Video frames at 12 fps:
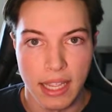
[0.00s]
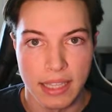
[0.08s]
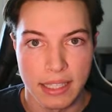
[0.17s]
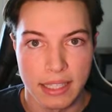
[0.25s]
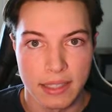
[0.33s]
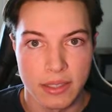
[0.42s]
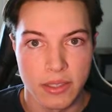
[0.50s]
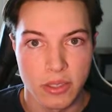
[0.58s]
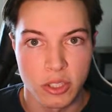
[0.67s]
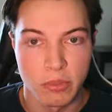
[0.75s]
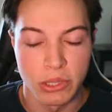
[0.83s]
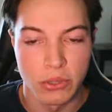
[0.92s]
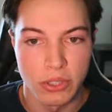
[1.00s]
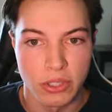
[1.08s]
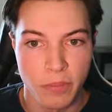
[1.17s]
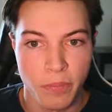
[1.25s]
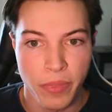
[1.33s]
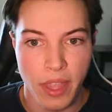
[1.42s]
a Linux
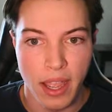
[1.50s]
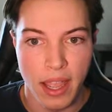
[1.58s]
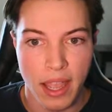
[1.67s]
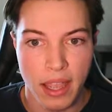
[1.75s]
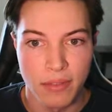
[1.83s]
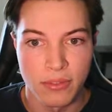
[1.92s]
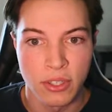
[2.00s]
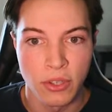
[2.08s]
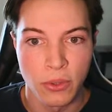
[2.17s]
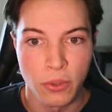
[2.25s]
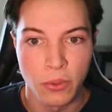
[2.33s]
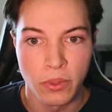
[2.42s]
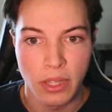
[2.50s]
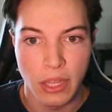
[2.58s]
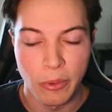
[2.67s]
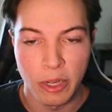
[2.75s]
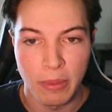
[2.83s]
distribution. I have two, and we're going to be